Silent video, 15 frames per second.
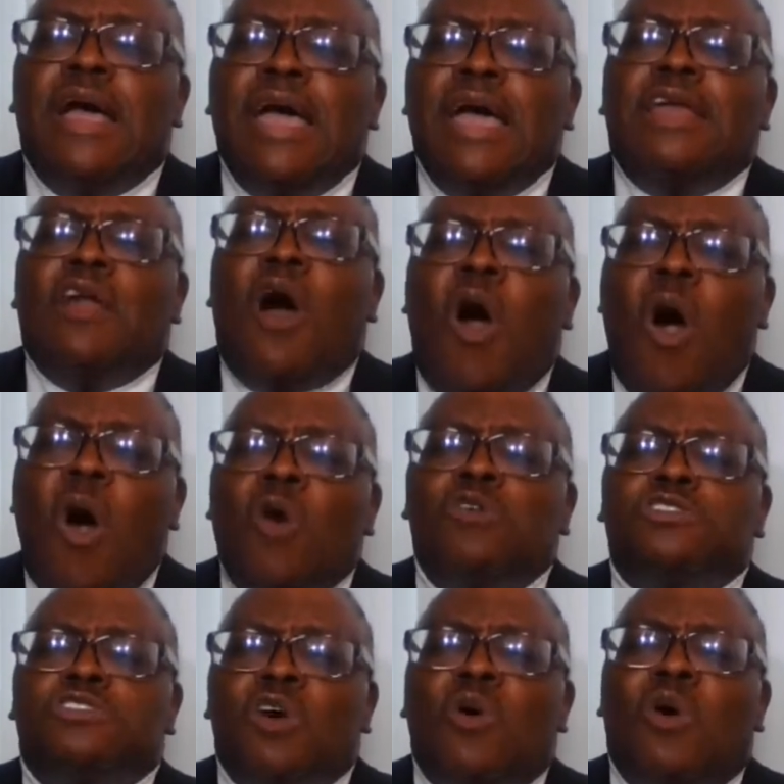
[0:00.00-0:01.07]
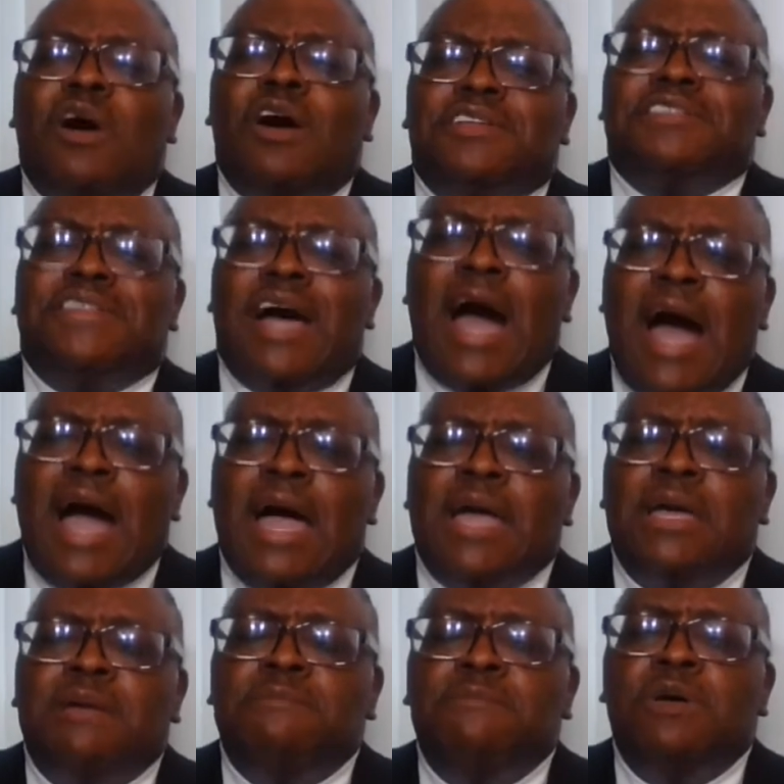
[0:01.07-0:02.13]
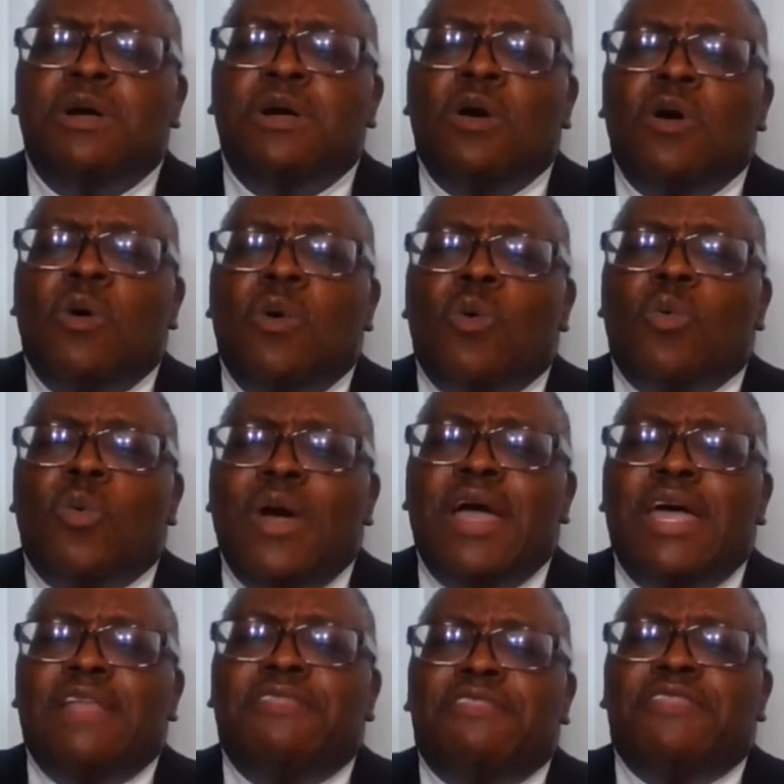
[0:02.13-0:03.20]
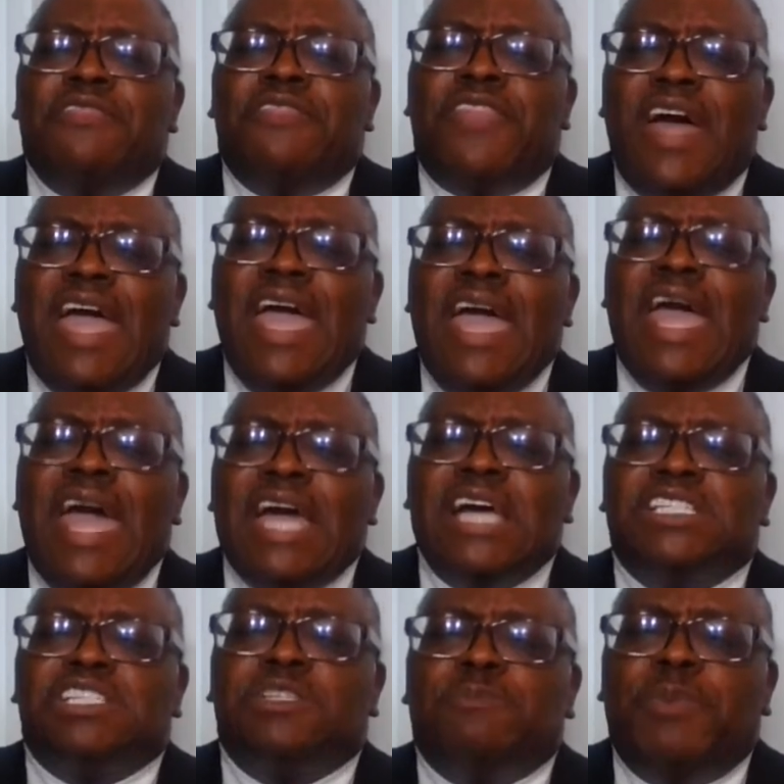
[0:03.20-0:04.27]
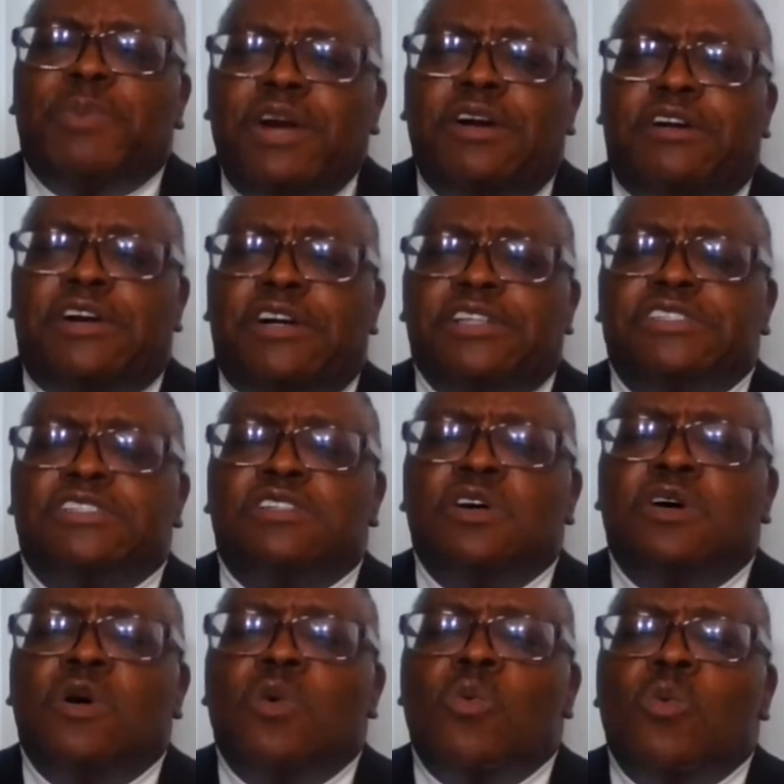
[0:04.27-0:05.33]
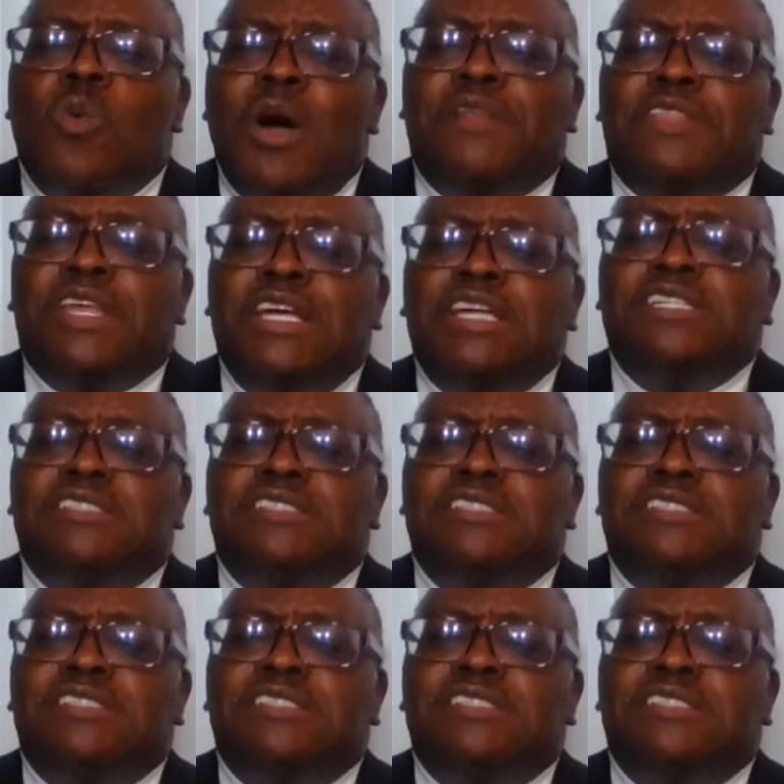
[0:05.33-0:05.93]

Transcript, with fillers: And also a time when they experienced what these